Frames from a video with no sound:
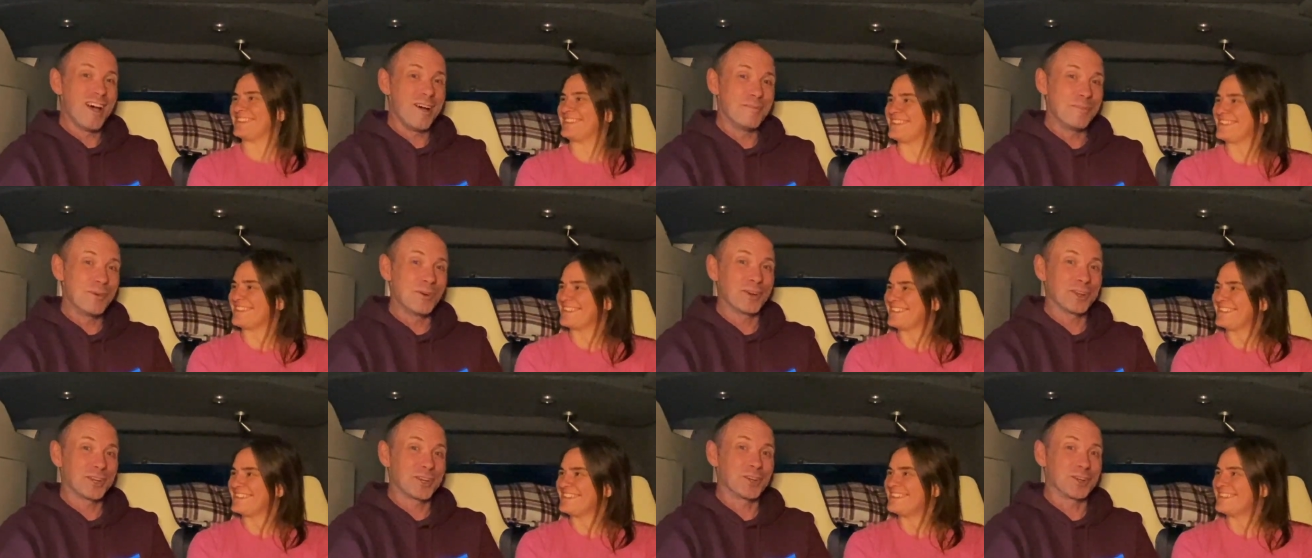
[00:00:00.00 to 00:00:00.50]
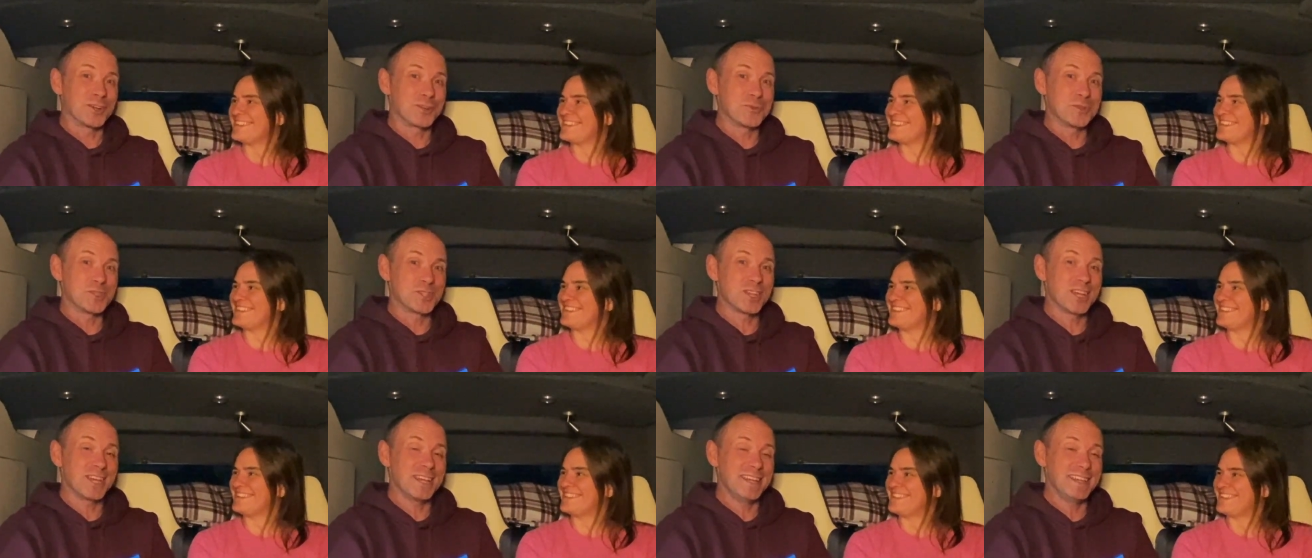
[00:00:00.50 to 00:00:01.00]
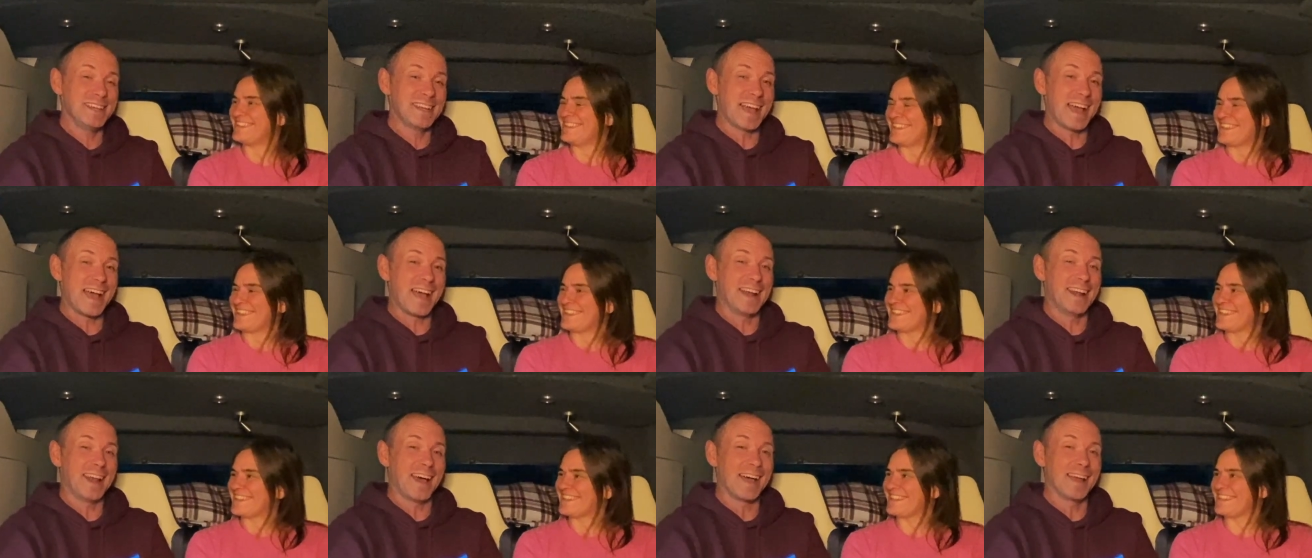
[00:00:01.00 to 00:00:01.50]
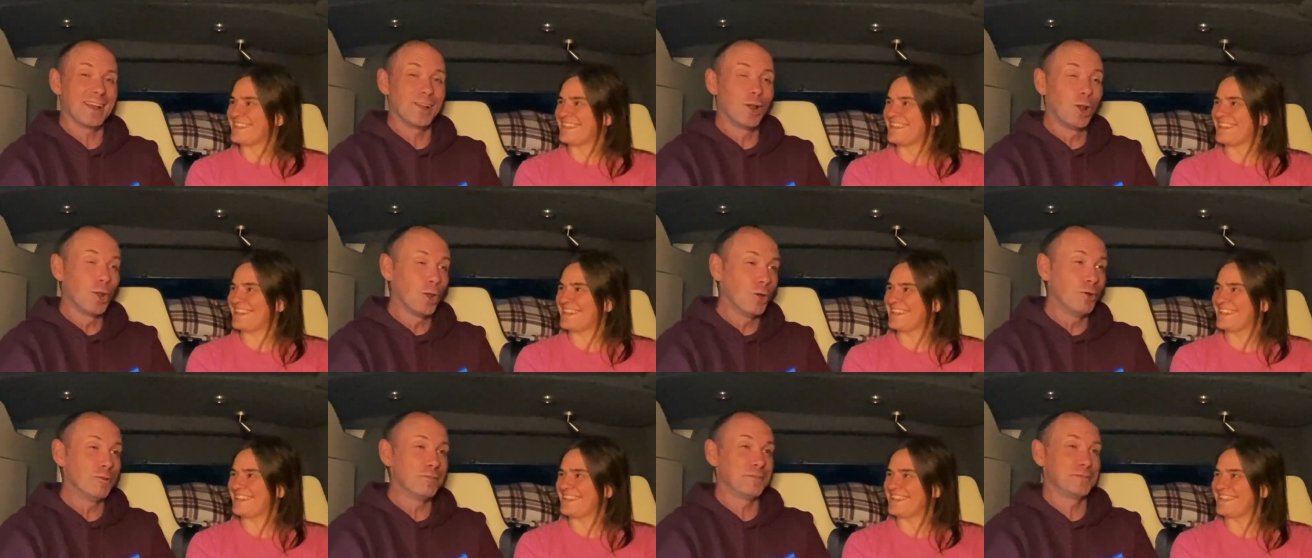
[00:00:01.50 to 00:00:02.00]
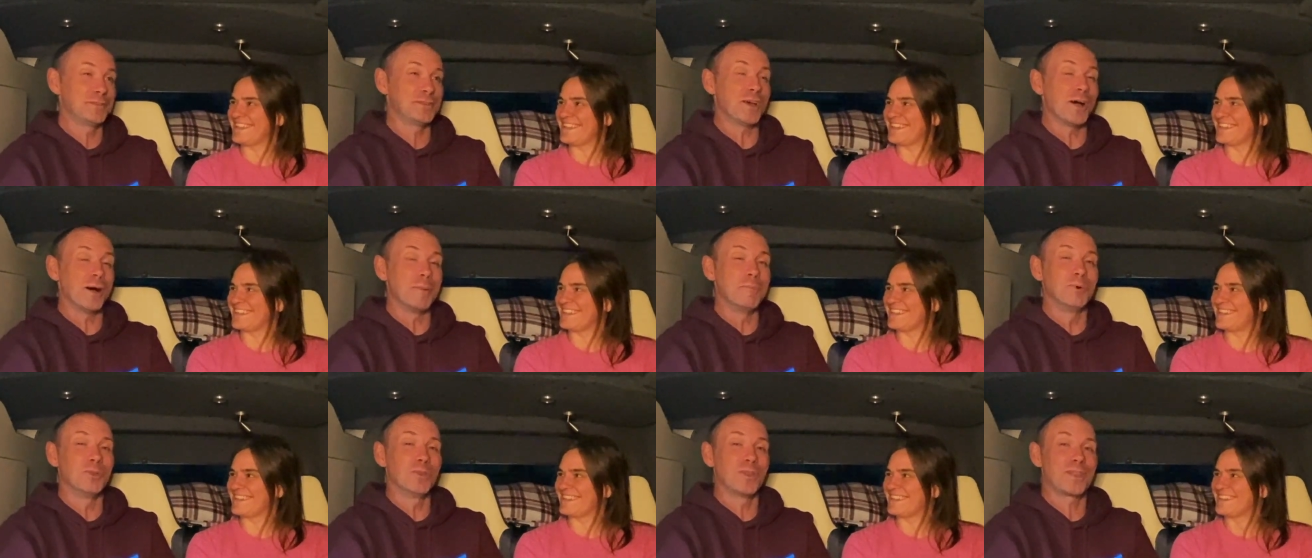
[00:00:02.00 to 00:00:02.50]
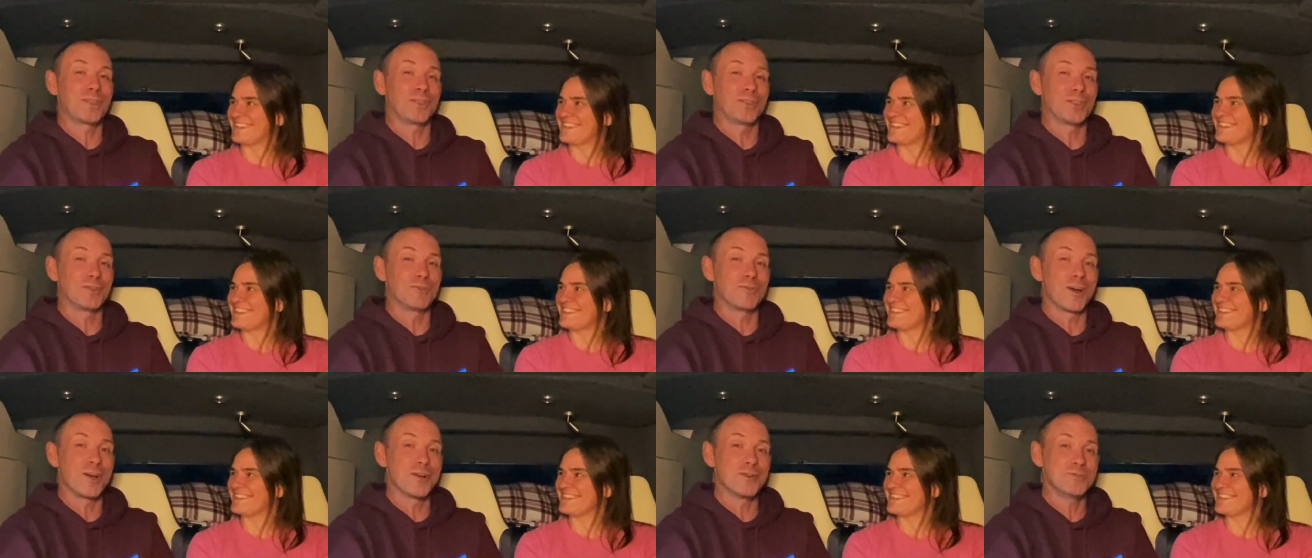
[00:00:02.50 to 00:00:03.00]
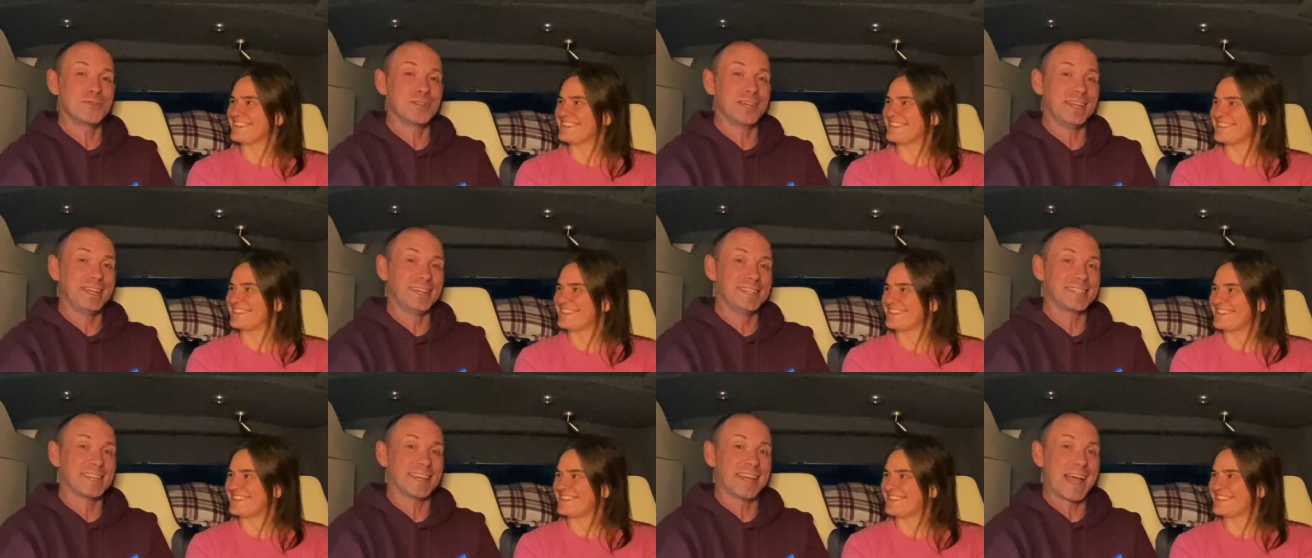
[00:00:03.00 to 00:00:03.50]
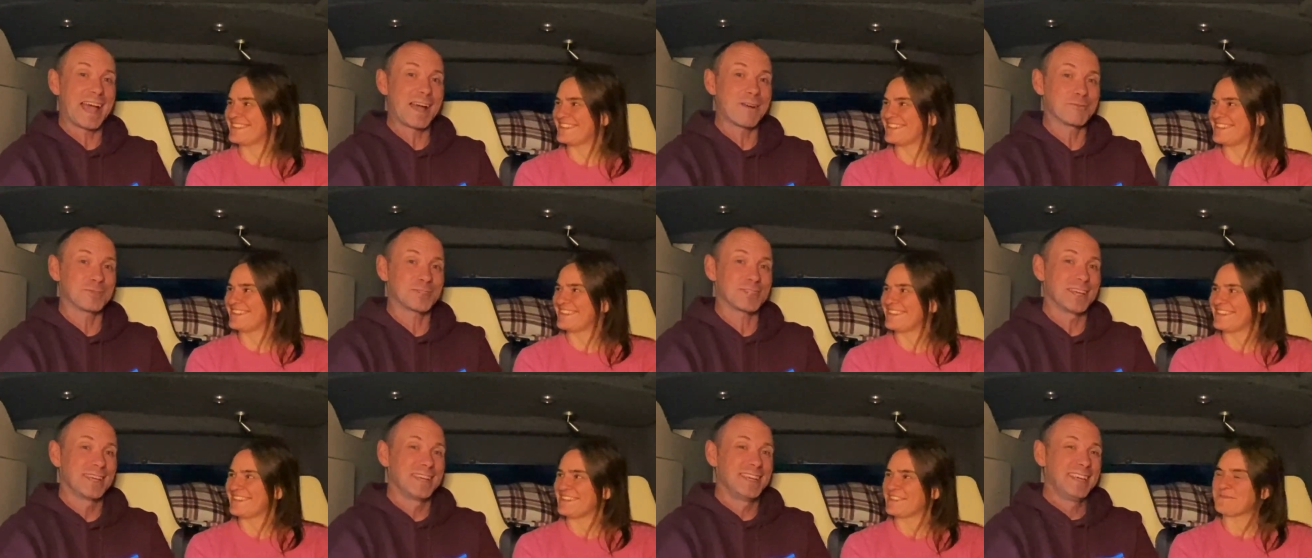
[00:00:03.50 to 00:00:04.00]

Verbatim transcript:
Speaker 1: American cuisine and I loved a month on the road eating out,